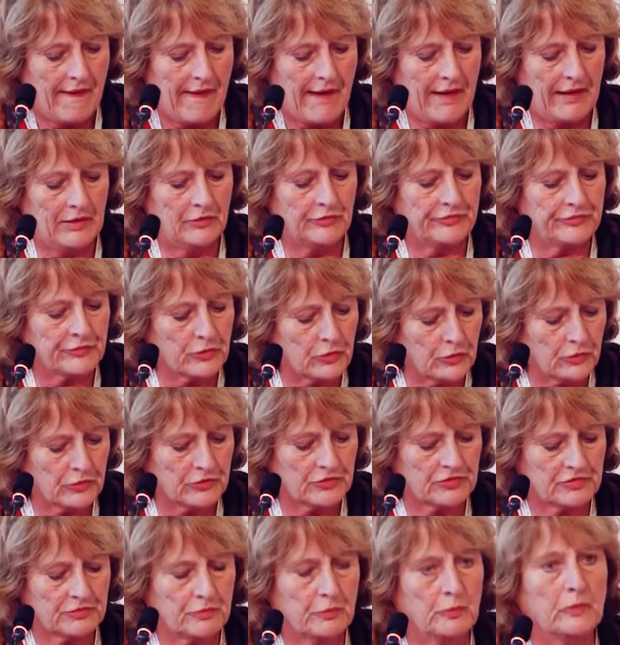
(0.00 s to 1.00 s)
And of
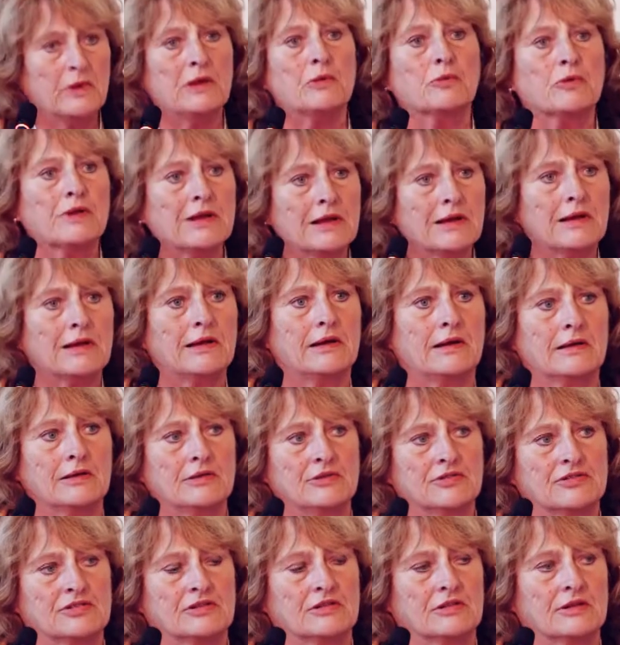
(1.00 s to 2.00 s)
course, we
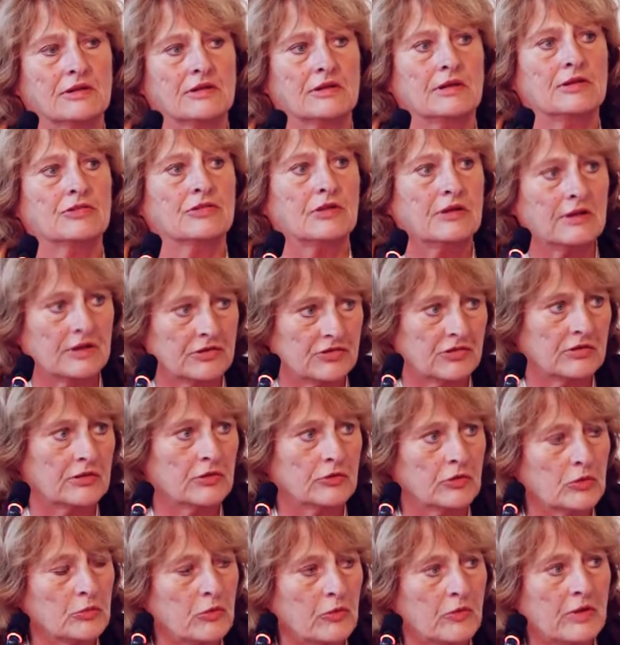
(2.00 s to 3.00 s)
realize that as a National
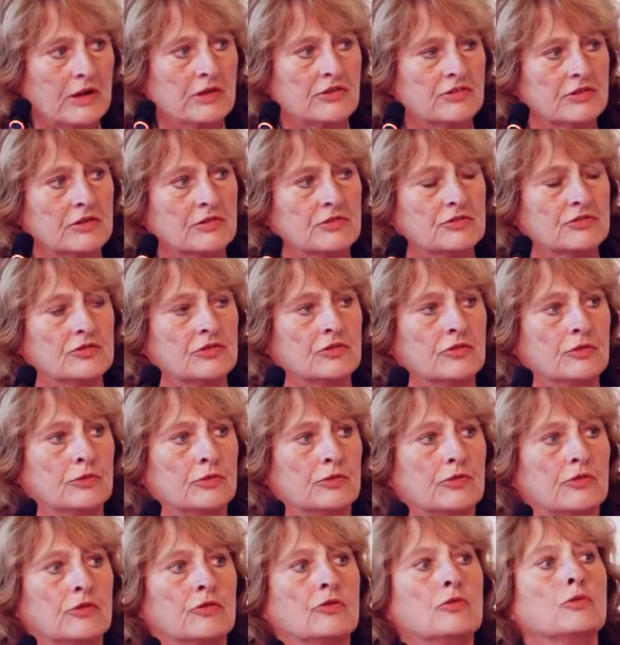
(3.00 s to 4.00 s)
Human Rights
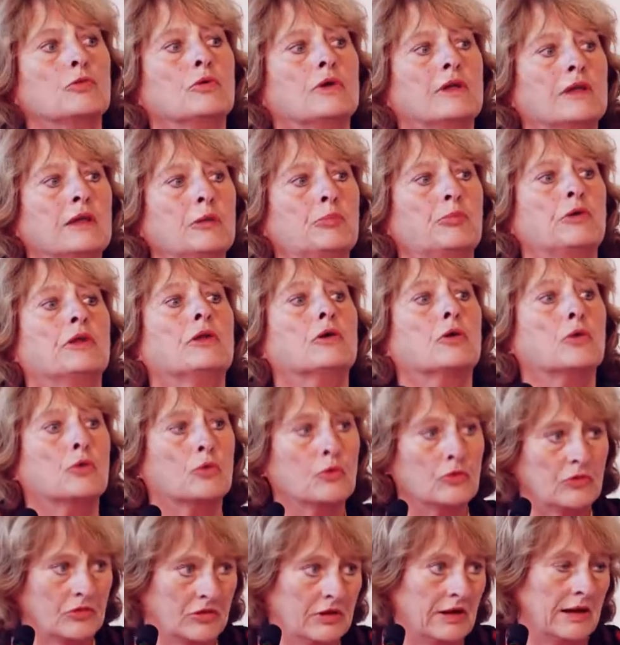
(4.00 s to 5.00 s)
Institute, to keep in a
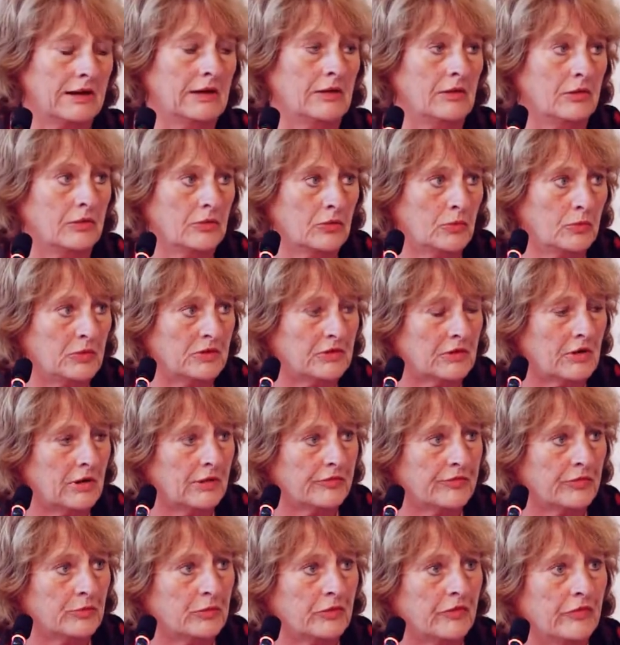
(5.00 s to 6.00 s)
good dialogue with the
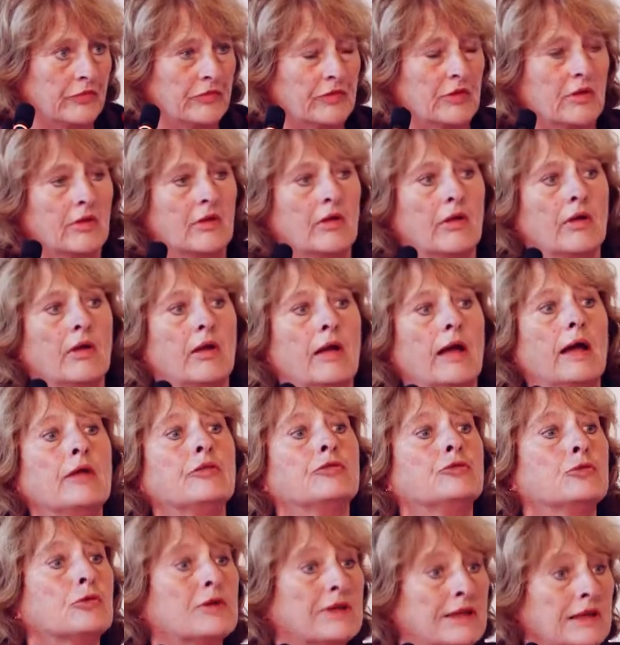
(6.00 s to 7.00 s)
government
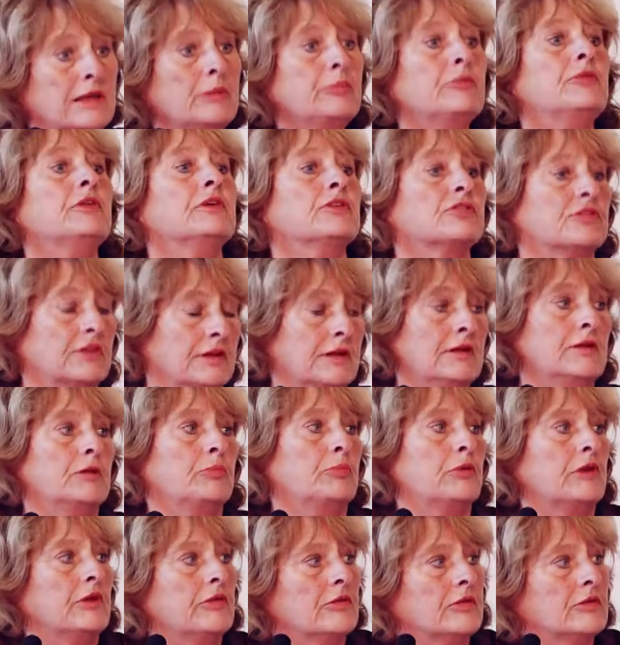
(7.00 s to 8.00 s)
and to keep this
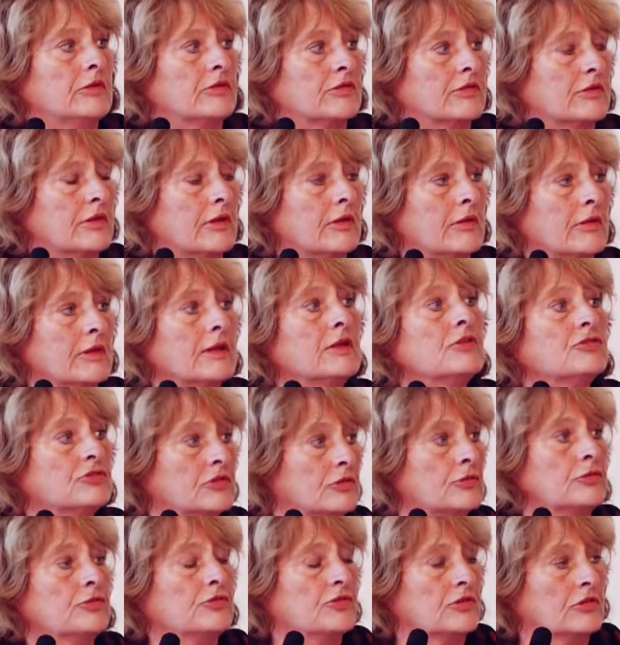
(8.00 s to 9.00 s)
independent
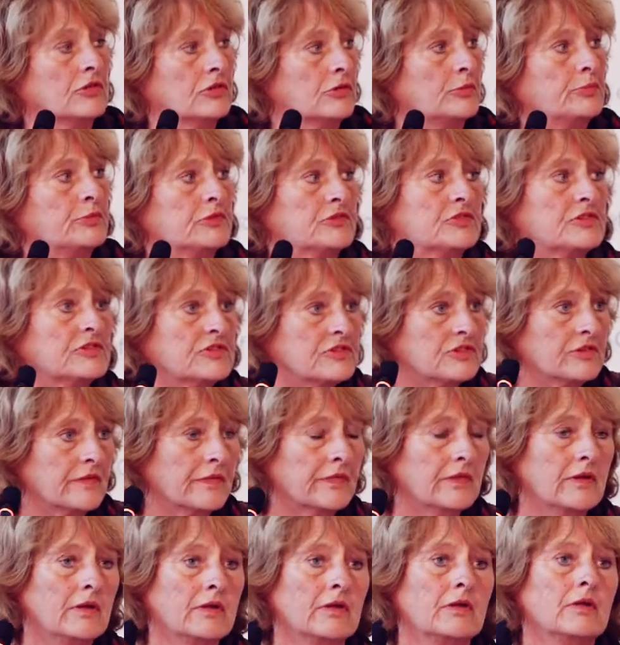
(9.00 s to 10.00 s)
institutional position,